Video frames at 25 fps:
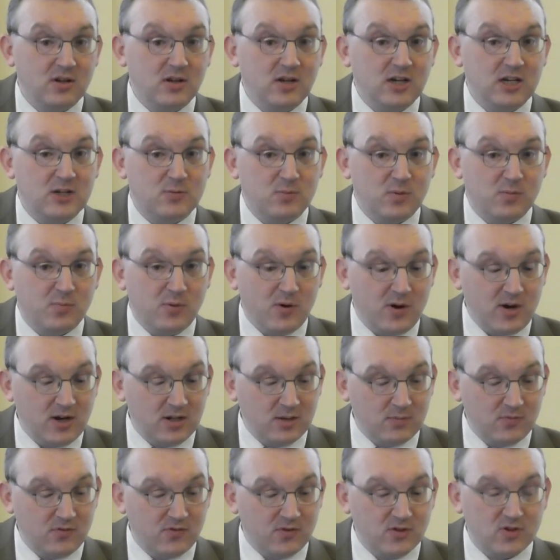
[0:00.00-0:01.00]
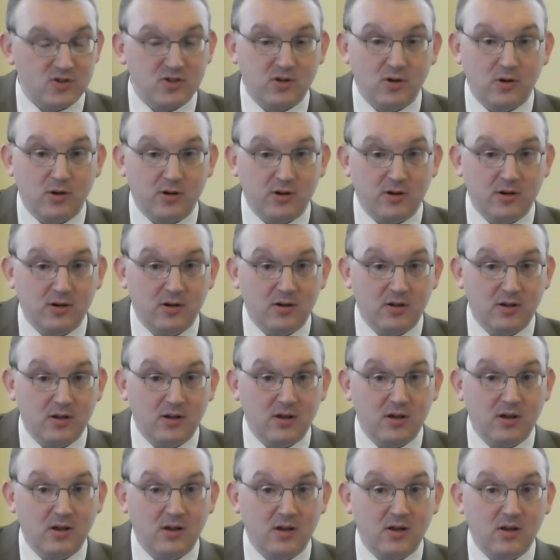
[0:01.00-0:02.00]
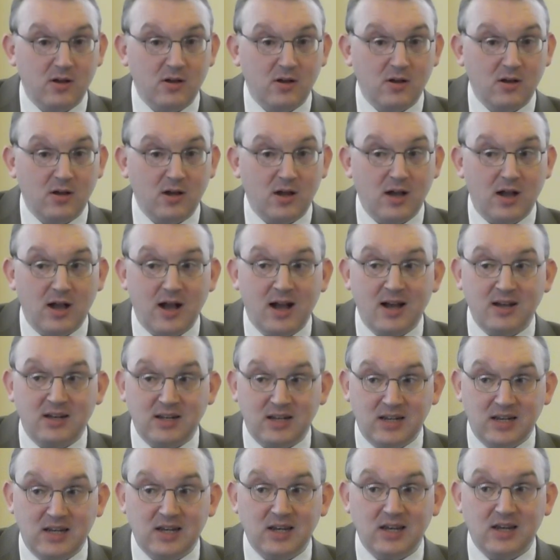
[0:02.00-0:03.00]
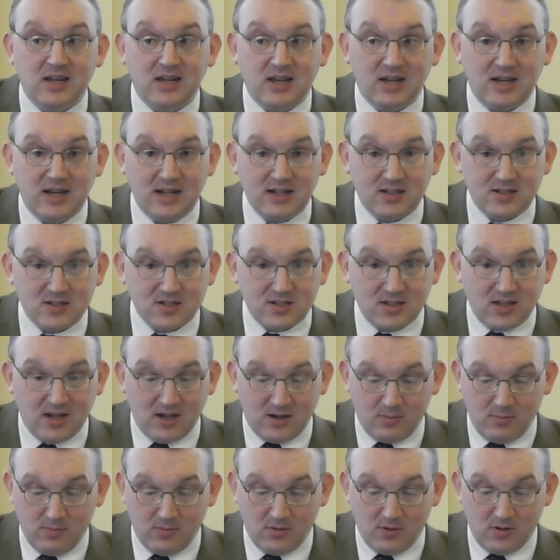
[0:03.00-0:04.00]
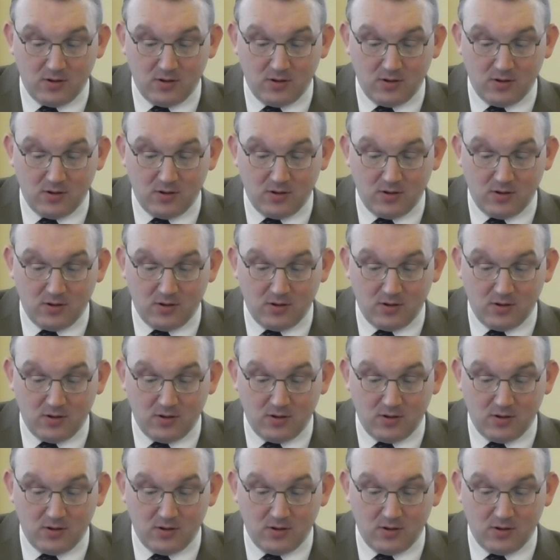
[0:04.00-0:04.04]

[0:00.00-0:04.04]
He's preparing them for the slaughter and he hates them